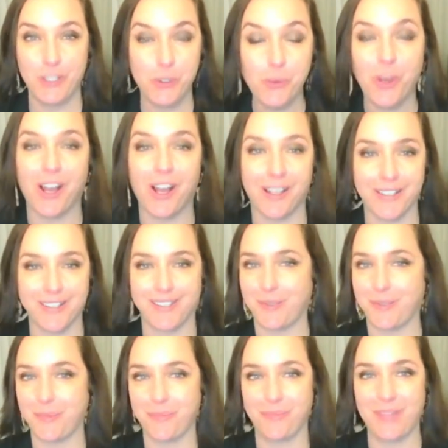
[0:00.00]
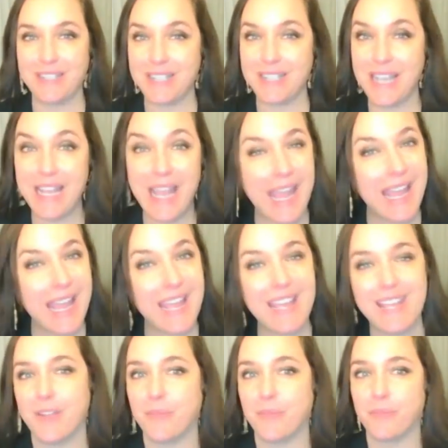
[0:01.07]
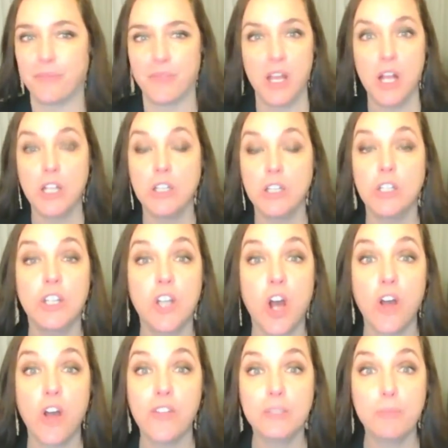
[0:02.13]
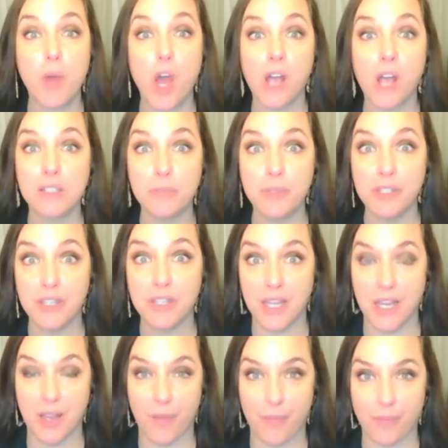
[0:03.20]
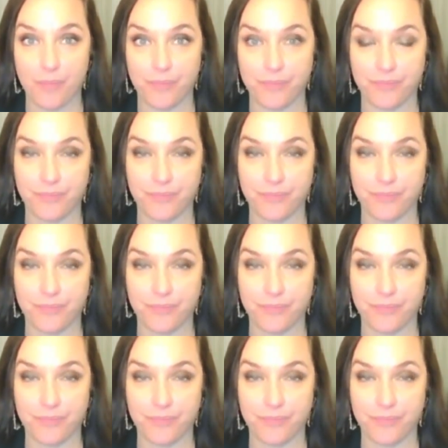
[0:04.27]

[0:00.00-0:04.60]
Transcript: to us and saying, hey, look at all this possibility.